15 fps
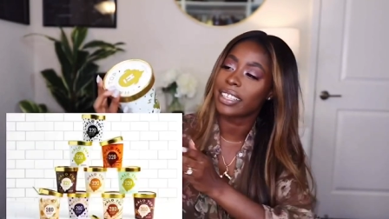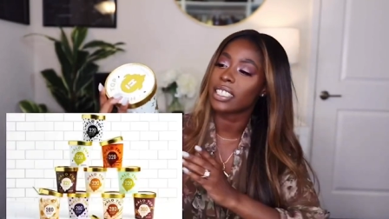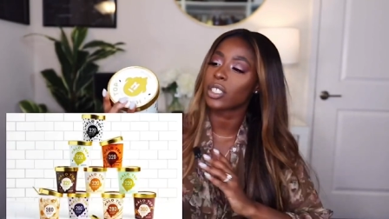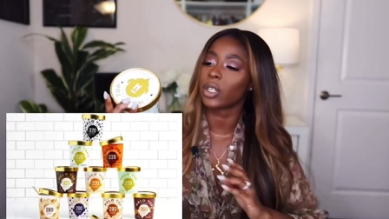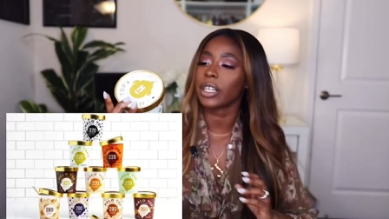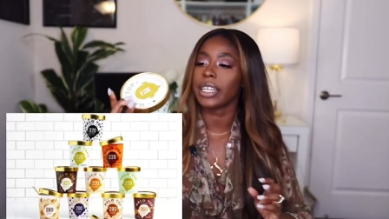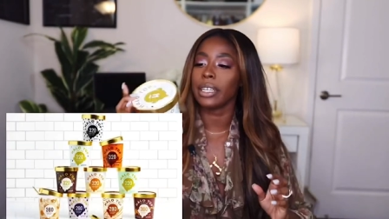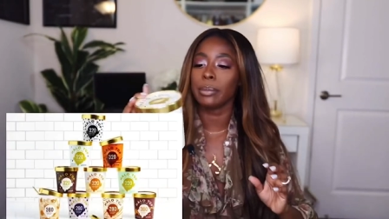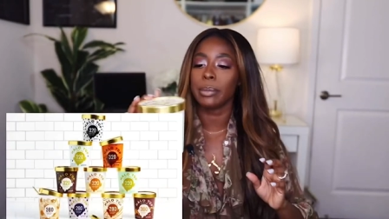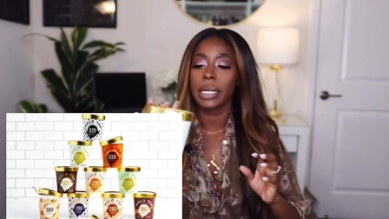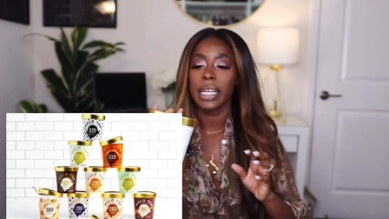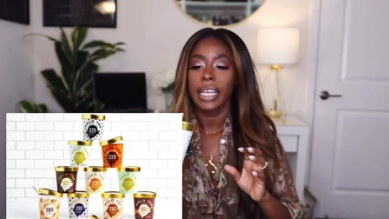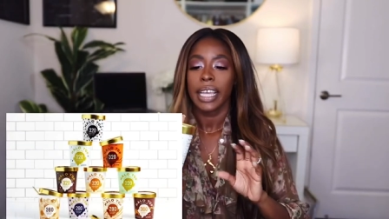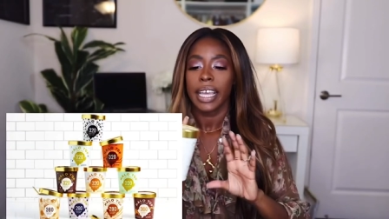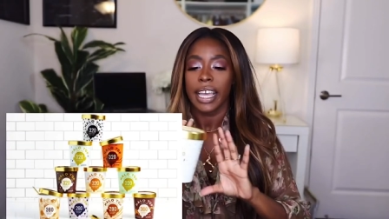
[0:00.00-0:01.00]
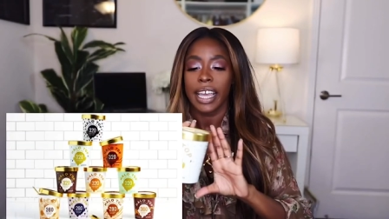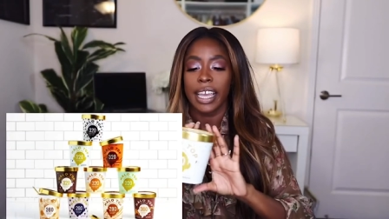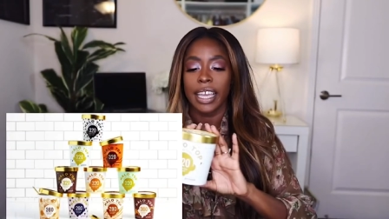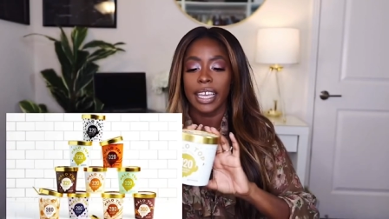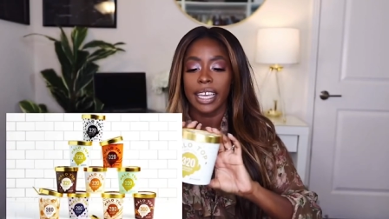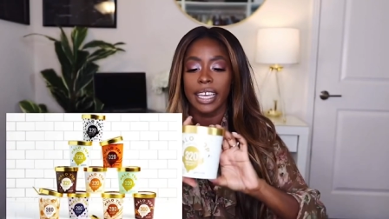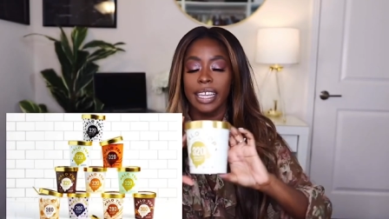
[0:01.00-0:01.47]
ice cream,
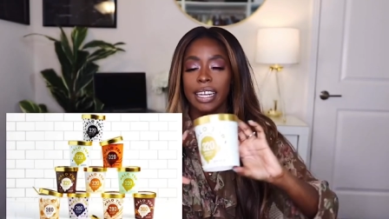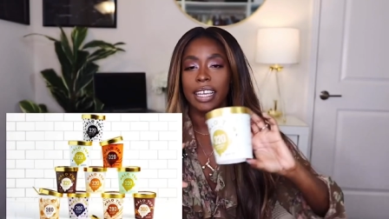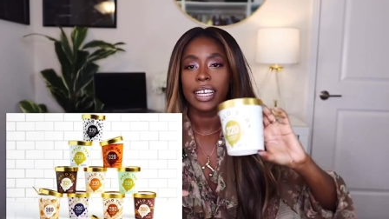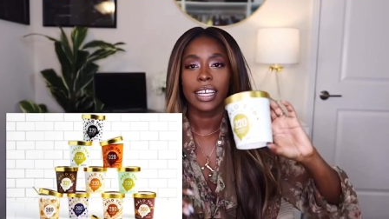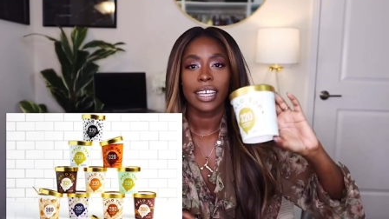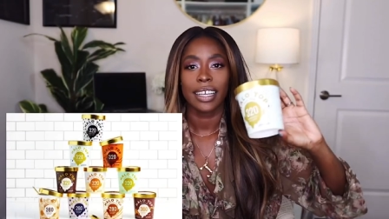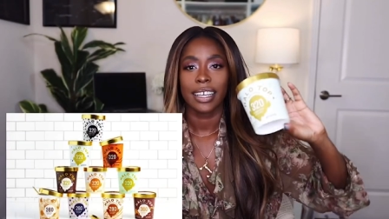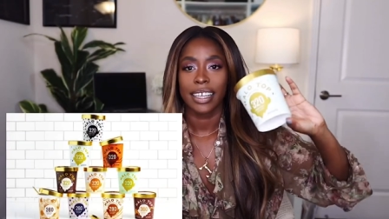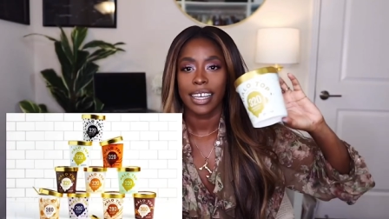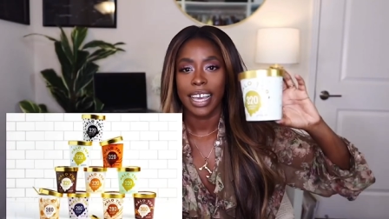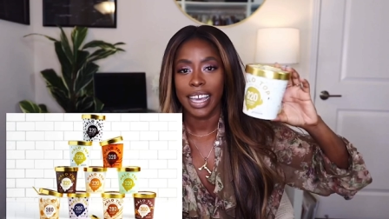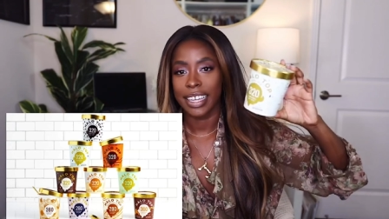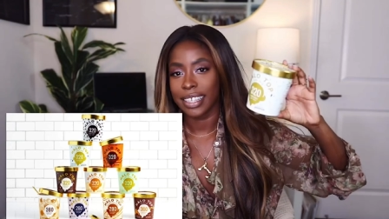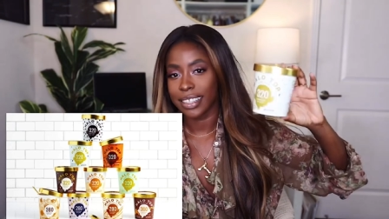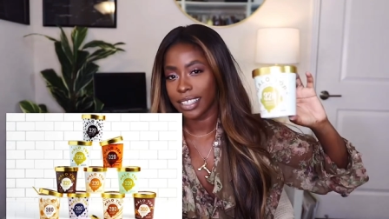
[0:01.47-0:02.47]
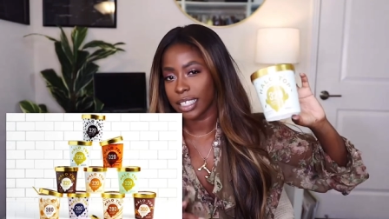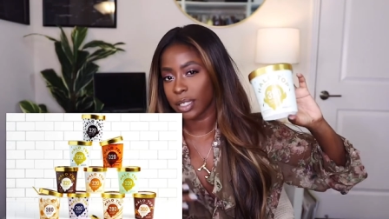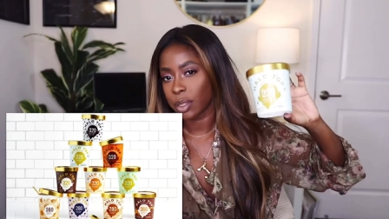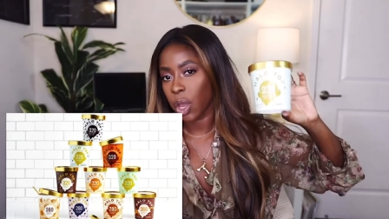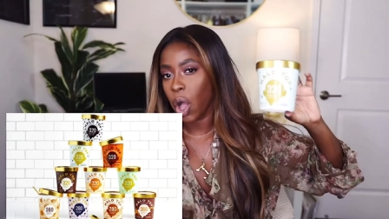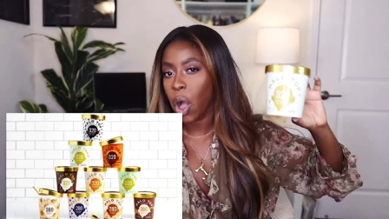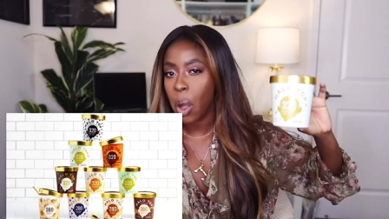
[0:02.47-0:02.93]
and I eat
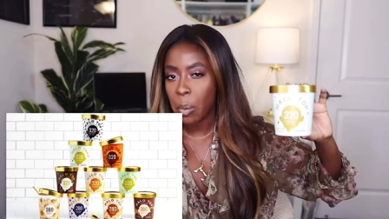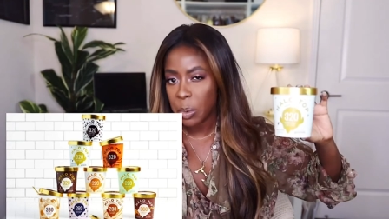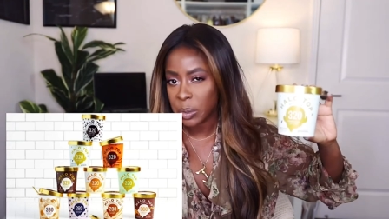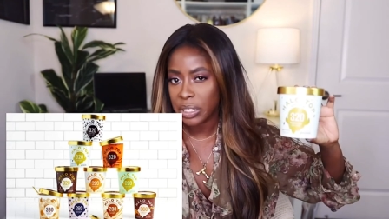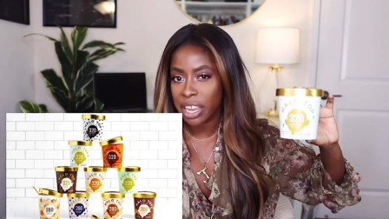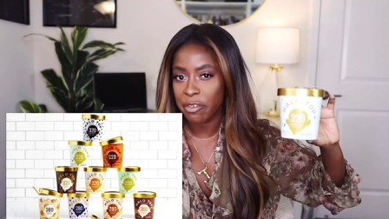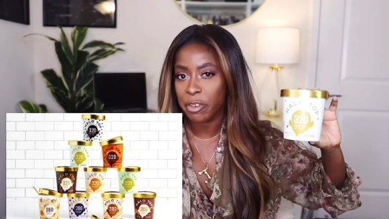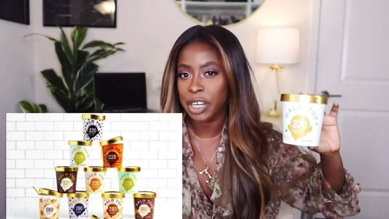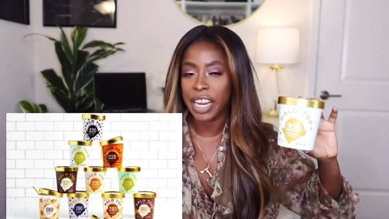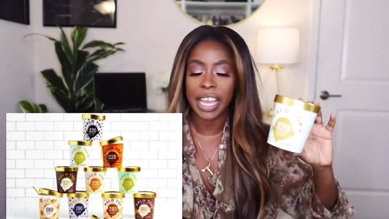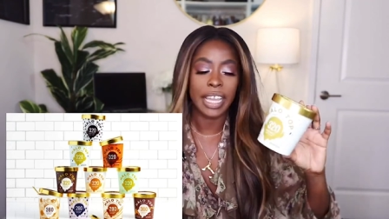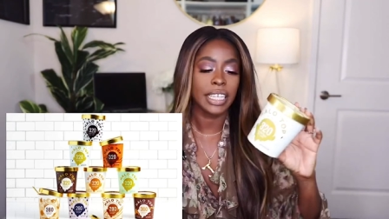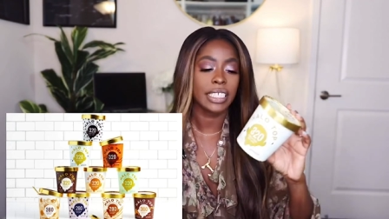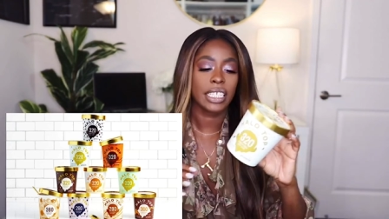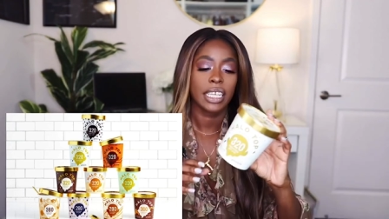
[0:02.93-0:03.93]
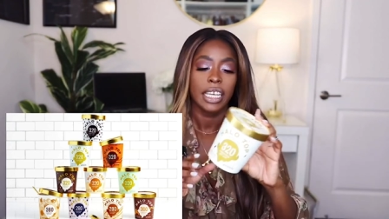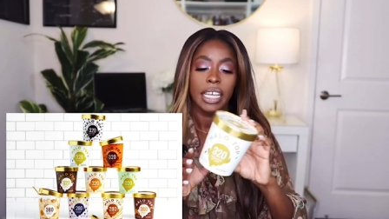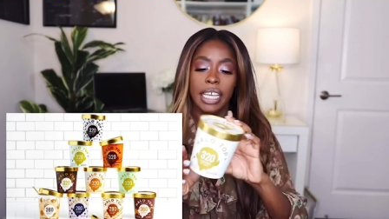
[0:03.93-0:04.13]
this almost every night.